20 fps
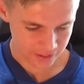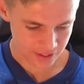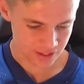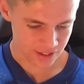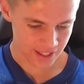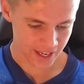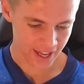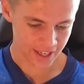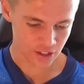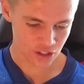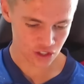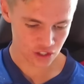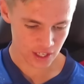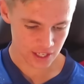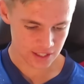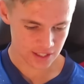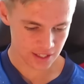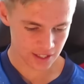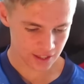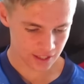to see. And
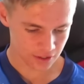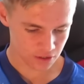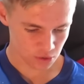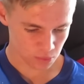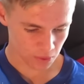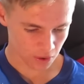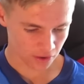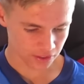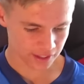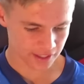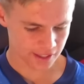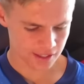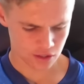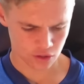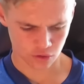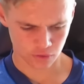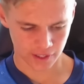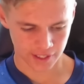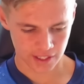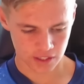Chesney there as well, I think he's a
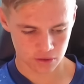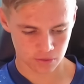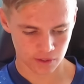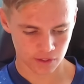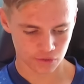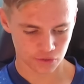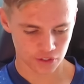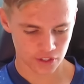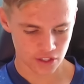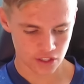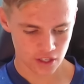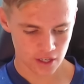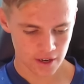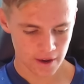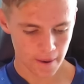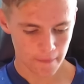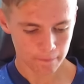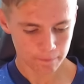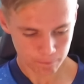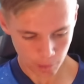rating refresh.
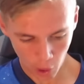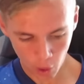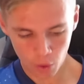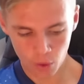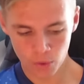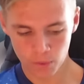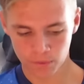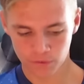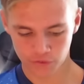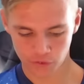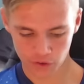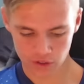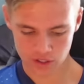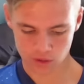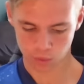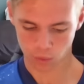Boom, first